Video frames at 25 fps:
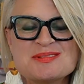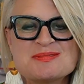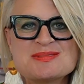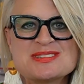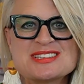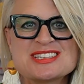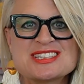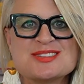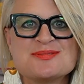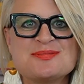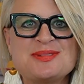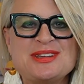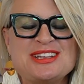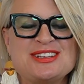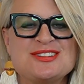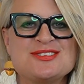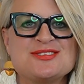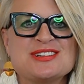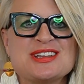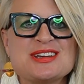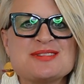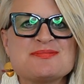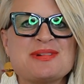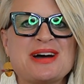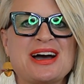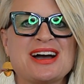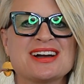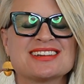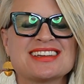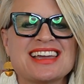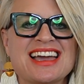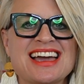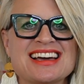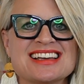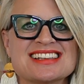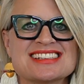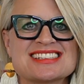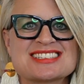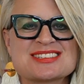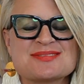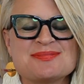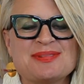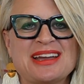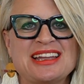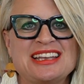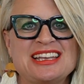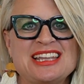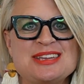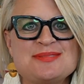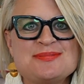to the Vietenheimer podcast.
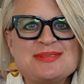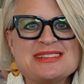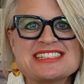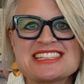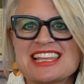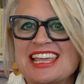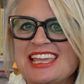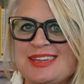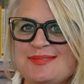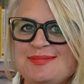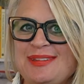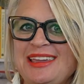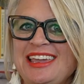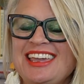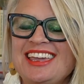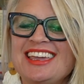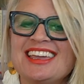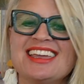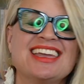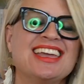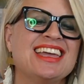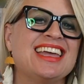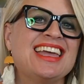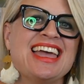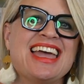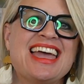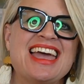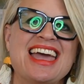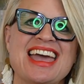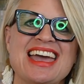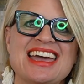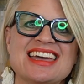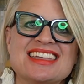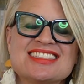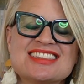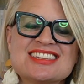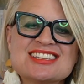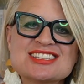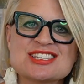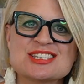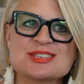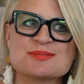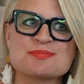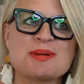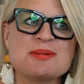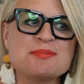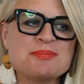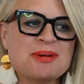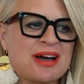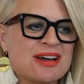My name is Amy, and this is
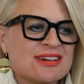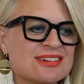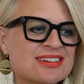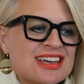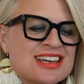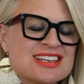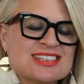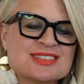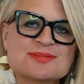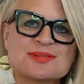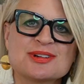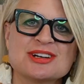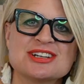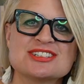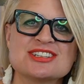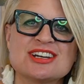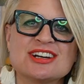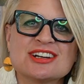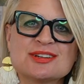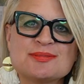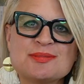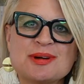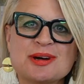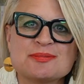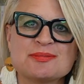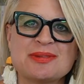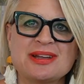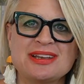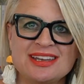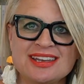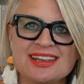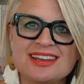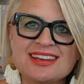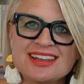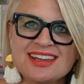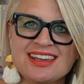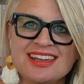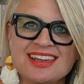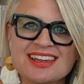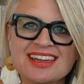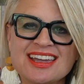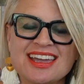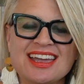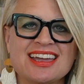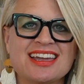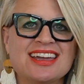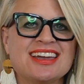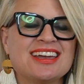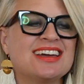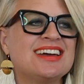my podcast where I talk about my knitting
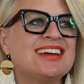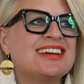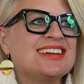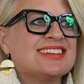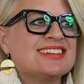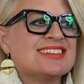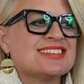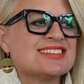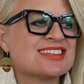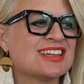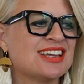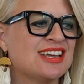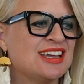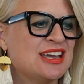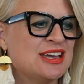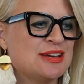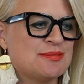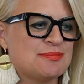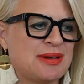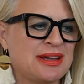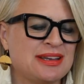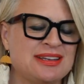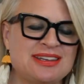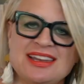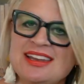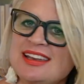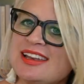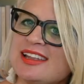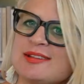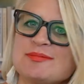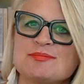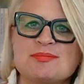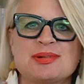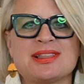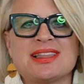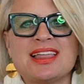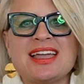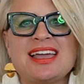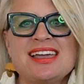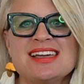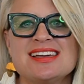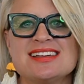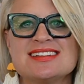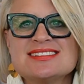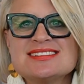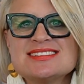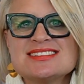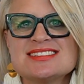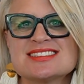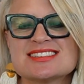and my knitting
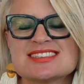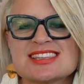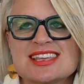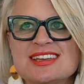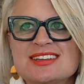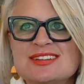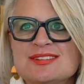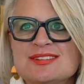plans,